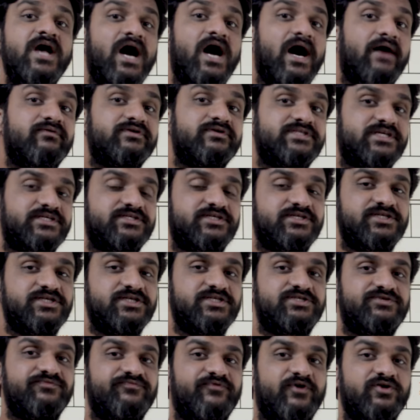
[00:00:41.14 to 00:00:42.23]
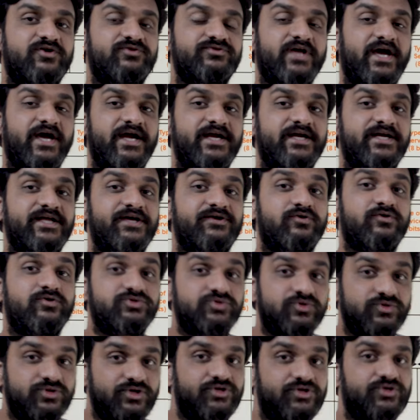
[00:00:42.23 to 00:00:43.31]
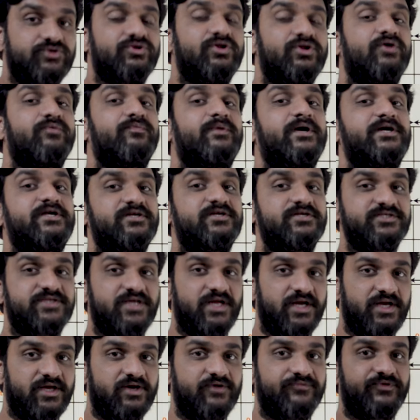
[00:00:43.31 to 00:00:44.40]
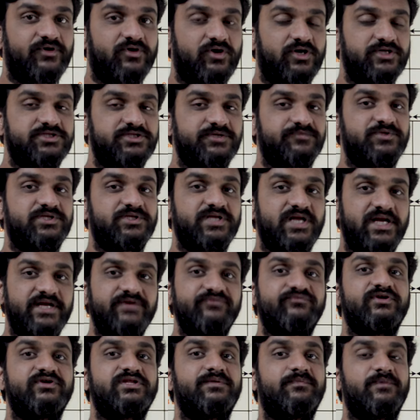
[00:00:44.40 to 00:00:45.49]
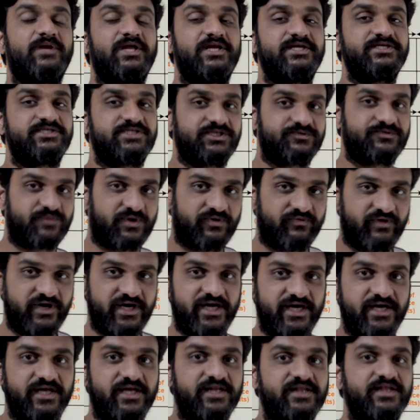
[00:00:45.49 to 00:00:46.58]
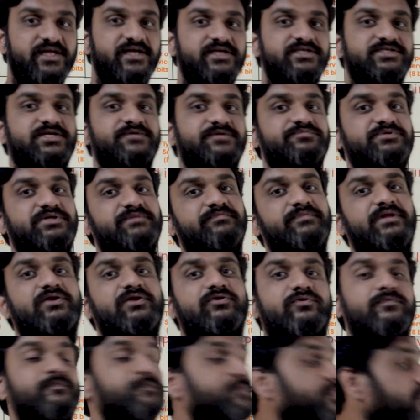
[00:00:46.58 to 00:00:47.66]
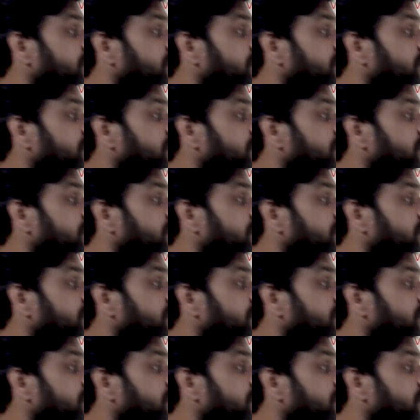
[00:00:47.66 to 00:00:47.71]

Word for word: Our suggestion is to follow the entire course so that you can have better understanding of the concepts. And the link for the playlist is provided in the description below.